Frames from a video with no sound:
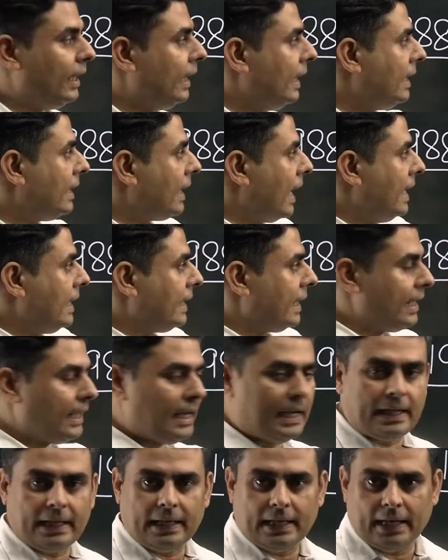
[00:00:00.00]
in
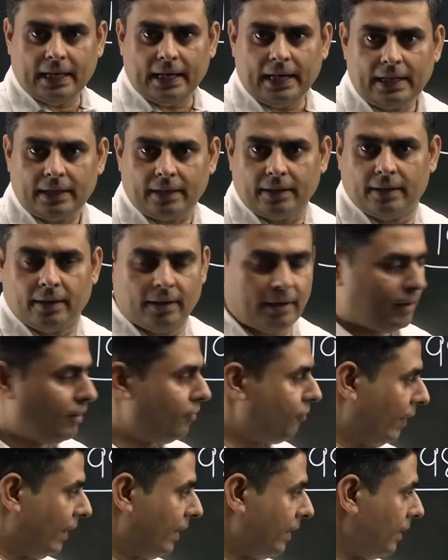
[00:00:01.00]
1988,
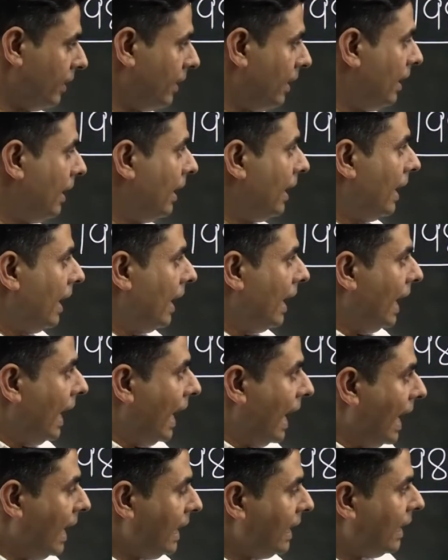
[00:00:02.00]
fine,
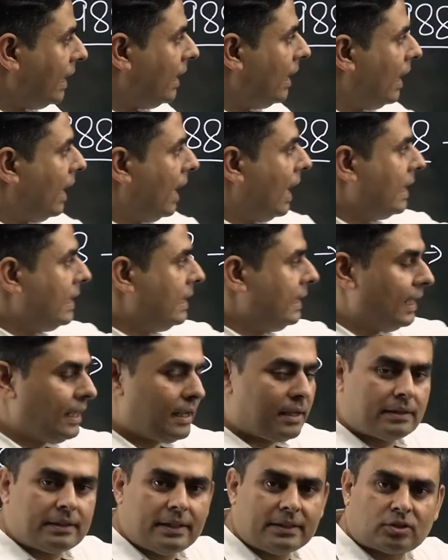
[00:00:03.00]
and
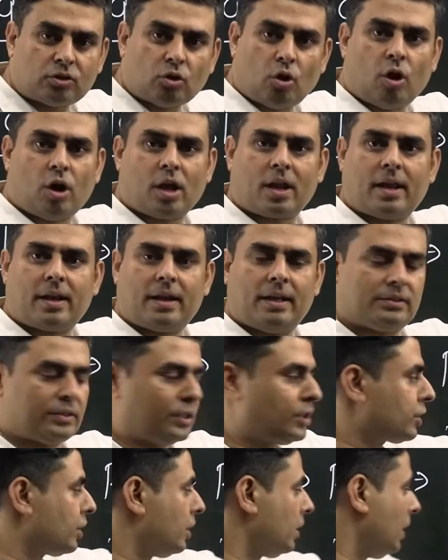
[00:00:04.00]
under this
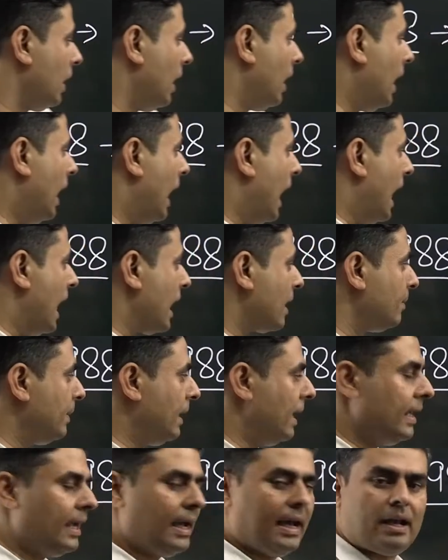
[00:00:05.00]
organization,
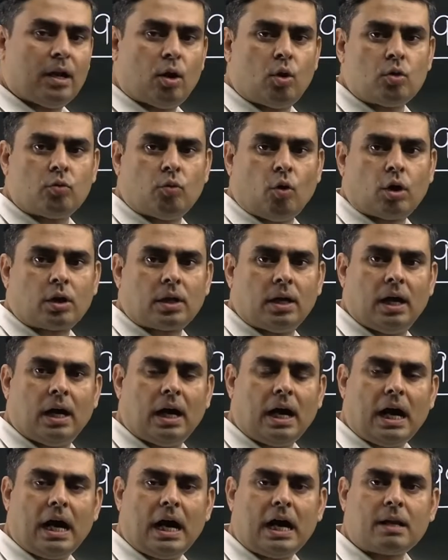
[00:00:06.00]
RBI allowed what?
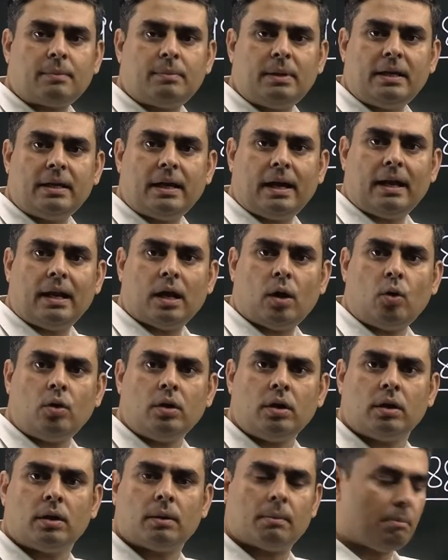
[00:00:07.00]
RBI
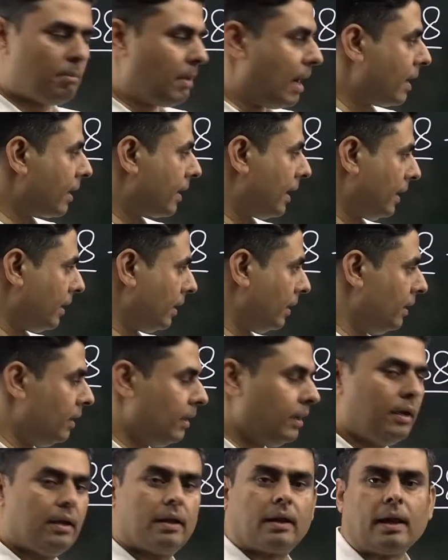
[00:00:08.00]
allowed market
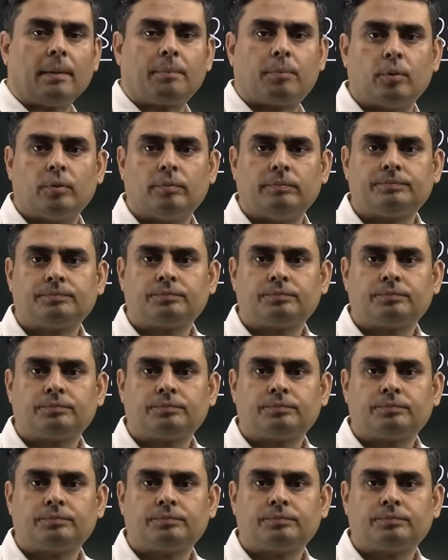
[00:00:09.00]
repo.